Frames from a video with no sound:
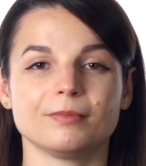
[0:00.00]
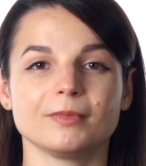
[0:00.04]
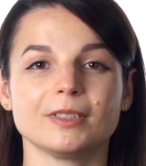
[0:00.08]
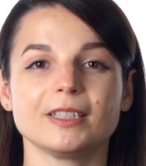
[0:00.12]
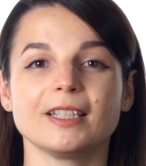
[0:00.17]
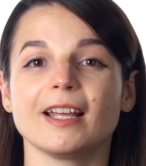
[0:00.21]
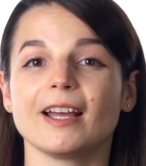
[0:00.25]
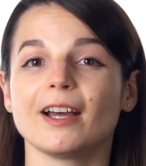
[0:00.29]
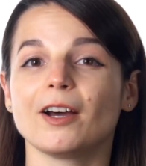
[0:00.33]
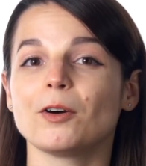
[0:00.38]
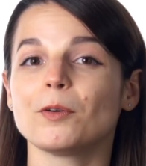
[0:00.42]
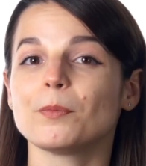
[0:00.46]

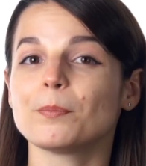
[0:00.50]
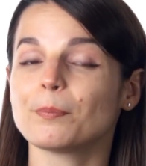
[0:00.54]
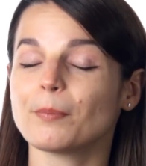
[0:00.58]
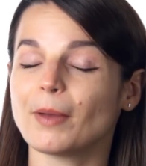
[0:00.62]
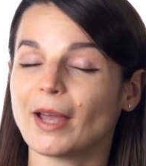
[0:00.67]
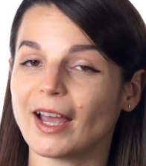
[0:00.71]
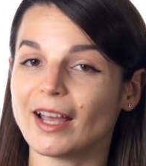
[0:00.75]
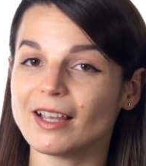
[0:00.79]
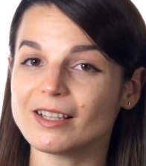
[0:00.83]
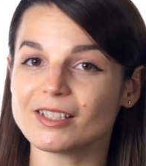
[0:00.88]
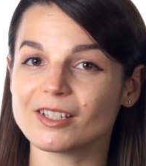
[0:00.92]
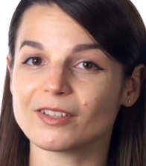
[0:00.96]
Now,
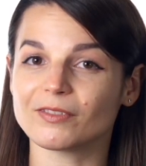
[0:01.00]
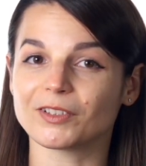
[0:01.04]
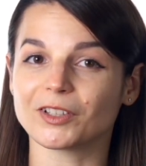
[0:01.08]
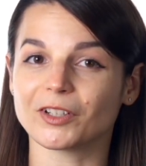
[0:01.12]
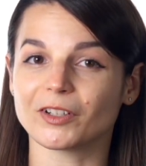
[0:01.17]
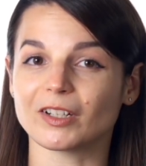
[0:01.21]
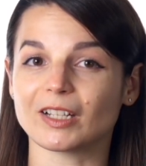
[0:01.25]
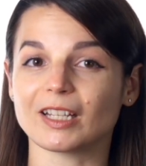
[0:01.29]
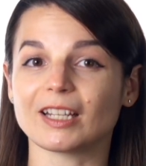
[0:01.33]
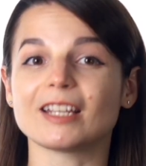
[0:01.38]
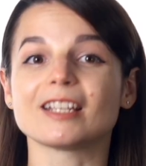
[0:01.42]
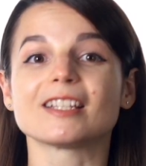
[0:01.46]
passive
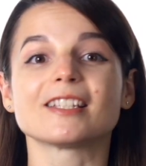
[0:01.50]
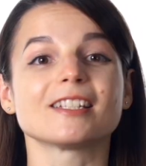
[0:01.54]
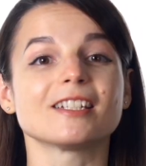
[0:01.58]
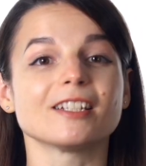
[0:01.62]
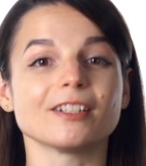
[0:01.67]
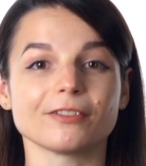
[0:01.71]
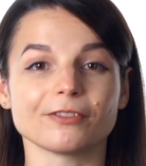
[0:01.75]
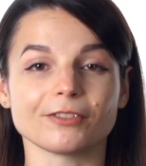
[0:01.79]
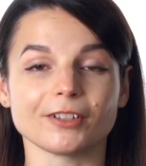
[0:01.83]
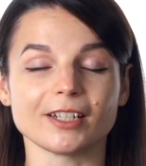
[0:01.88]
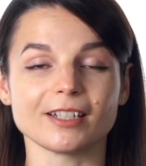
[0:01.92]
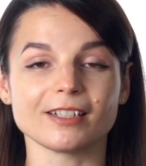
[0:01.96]
learning is
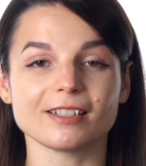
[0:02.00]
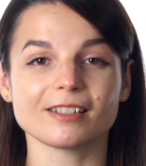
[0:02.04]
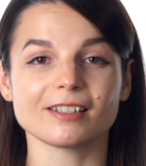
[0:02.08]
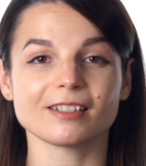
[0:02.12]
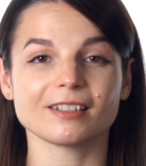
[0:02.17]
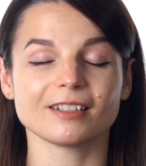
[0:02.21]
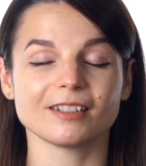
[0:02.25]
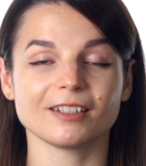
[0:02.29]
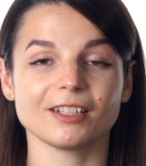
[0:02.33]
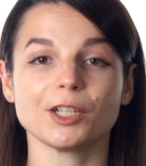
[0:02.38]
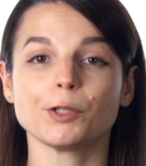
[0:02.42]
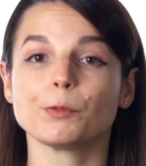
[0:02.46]
different.
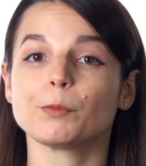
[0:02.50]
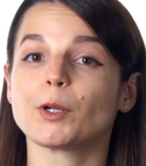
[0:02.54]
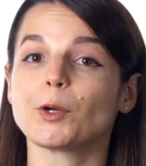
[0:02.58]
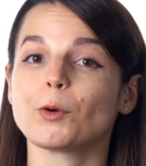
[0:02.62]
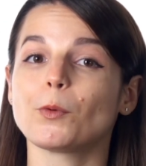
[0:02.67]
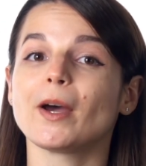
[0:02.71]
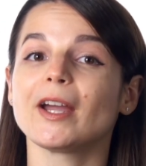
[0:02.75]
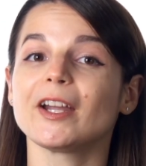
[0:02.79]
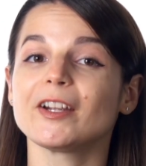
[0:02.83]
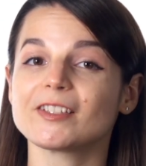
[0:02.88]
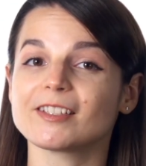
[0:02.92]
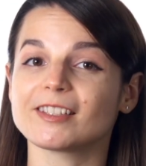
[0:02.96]
It
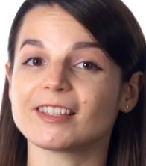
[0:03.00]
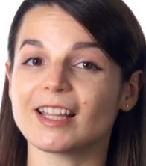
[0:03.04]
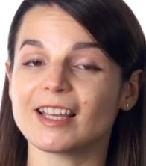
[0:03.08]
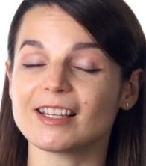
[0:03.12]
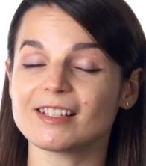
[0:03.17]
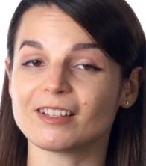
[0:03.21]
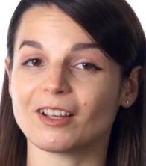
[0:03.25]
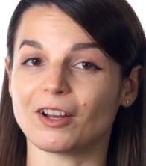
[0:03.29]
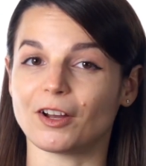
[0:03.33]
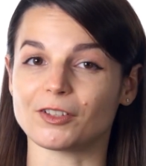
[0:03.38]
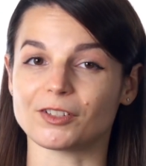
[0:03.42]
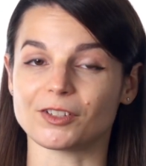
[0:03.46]
requires
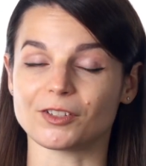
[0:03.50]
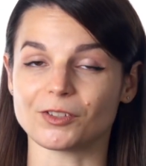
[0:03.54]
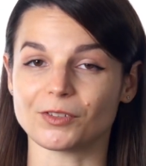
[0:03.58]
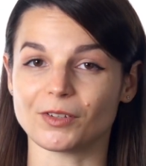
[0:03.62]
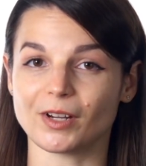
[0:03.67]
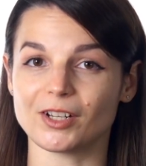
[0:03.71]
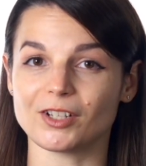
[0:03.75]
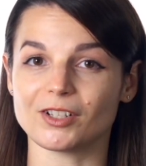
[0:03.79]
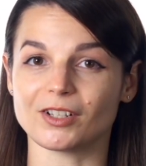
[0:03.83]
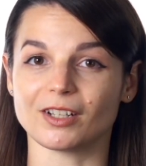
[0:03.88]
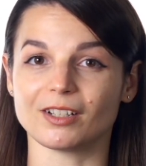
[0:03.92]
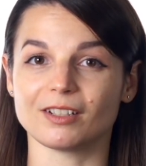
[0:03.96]
less
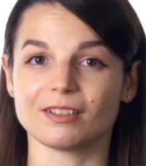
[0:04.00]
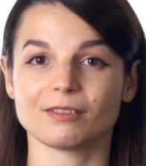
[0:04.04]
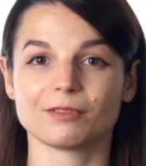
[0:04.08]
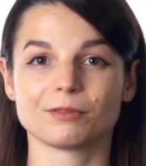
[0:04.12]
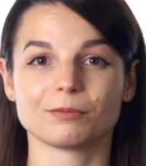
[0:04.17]
concentration.